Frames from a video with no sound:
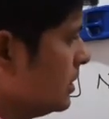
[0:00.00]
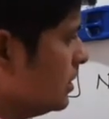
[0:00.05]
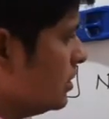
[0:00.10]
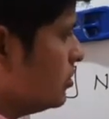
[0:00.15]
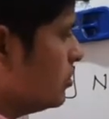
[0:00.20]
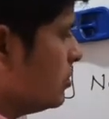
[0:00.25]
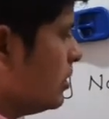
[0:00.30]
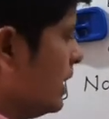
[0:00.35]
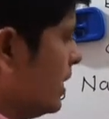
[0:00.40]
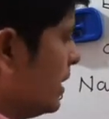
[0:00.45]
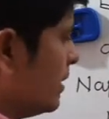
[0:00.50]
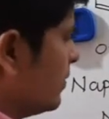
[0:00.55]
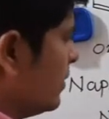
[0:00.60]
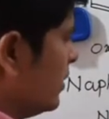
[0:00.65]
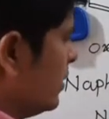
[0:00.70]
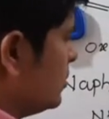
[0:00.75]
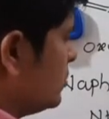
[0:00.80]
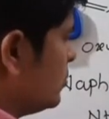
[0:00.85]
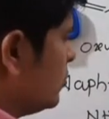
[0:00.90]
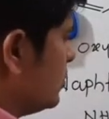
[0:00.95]

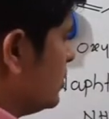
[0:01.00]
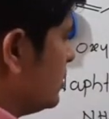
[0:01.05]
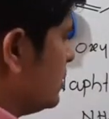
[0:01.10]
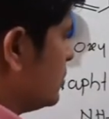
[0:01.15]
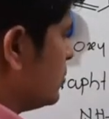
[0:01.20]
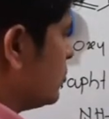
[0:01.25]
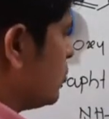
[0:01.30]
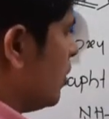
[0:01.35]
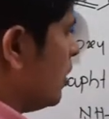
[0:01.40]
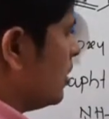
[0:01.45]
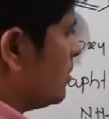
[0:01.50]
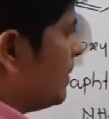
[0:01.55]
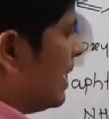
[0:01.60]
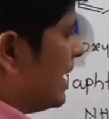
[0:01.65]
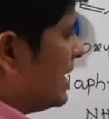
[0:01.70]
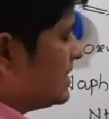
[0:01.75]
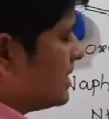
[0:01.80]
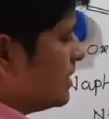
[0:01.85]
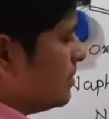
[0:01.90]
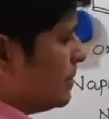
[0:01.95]
Okay, so this is called
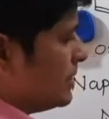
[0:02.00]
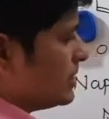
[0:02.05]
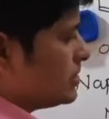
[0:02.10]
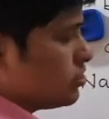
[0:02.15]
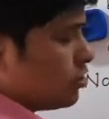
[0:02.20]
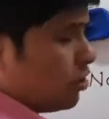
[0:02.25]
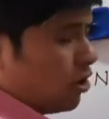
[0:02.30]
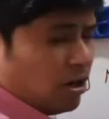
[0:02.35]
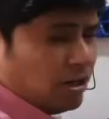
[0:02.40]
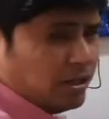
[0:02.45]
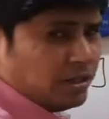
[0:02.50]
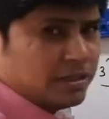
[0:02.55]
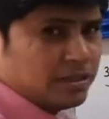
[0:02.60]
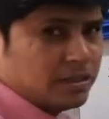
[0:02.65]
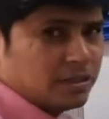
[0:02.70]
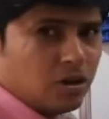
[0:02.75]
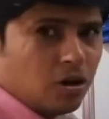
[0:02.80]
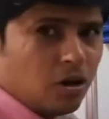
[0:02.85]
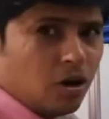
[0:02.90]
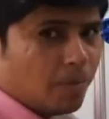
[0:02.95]
bisulfate salt
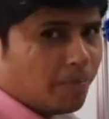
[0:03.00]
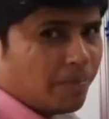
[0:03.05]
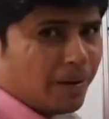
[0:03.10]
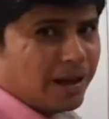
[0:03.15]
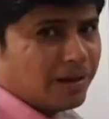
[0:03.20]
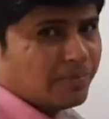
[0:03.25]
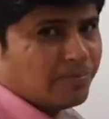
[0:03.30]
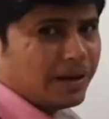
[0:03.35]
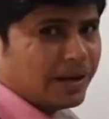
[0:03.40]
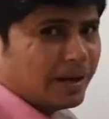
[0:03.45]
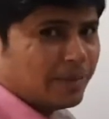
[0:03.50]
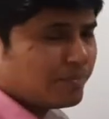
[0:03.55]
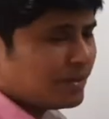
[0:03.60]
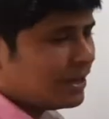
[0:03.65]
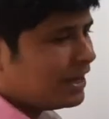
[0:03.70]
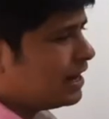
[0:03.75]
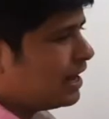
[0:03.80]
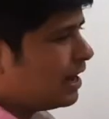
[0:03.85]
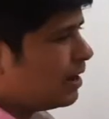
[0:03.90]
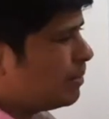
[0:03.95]
of alpha
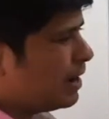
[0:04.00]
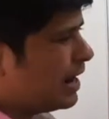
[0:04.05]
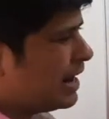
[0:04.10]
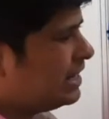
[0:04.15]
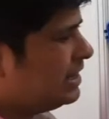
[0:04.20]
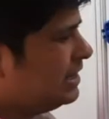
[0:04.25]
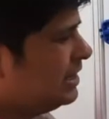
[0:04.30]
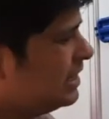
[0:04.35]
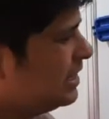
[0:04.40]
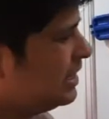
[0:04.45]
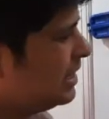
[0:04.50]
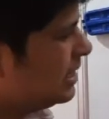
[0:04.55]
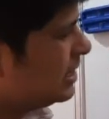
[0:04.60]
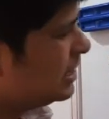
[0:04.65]
naphthylamine.